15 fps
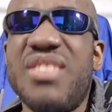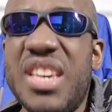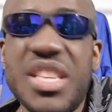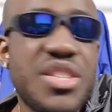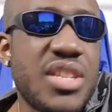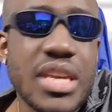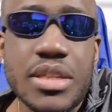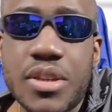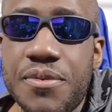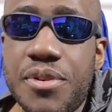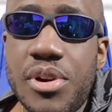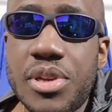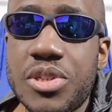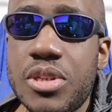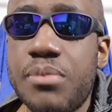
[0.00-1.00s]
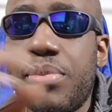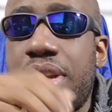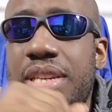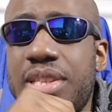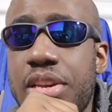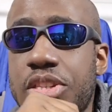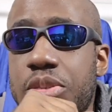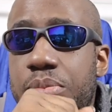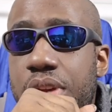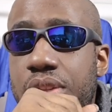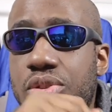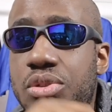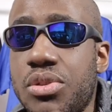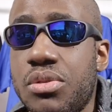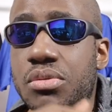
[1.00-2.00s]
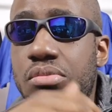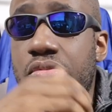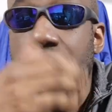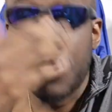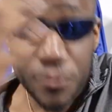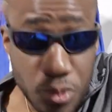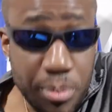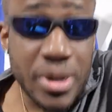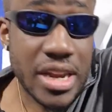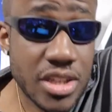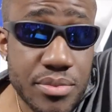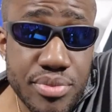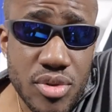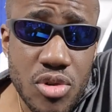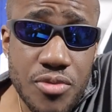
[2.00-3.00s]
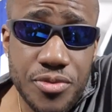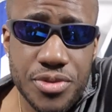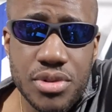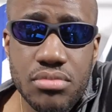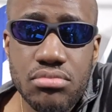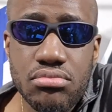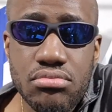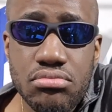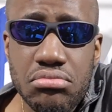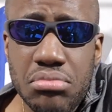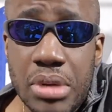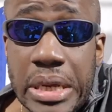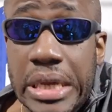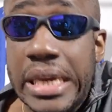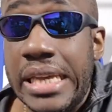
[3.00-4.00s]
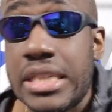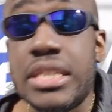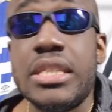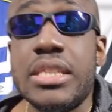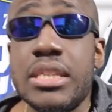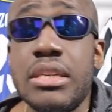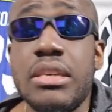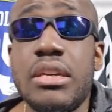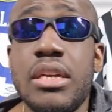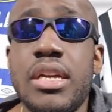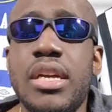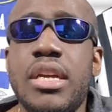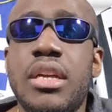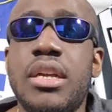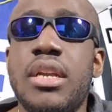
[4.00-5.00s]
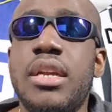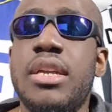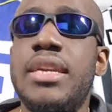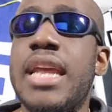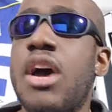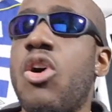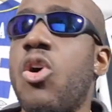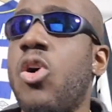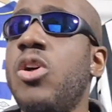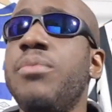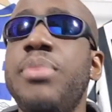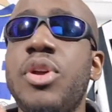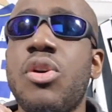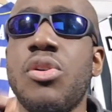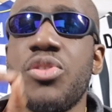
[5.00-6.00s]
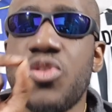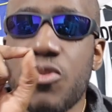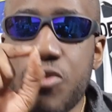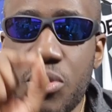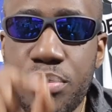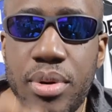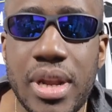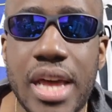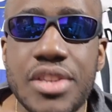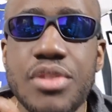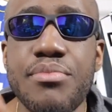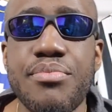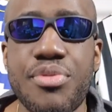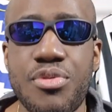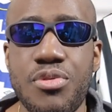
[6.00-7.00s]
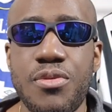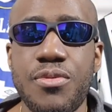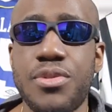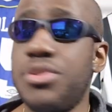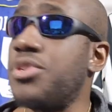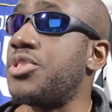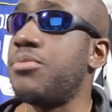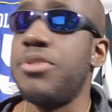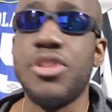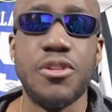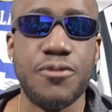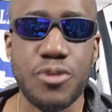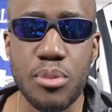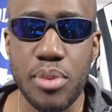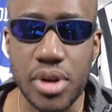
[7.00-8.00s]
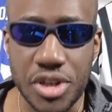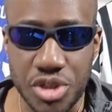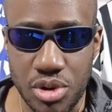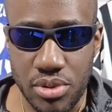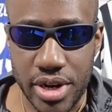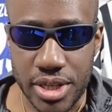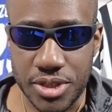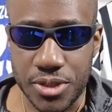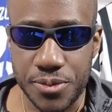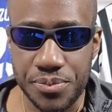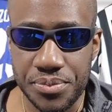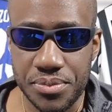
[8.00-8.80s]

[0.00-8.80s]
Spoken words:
It's a very simple assessment. The football has improved. It's now, all because the football has improved doesn't mean the football is great.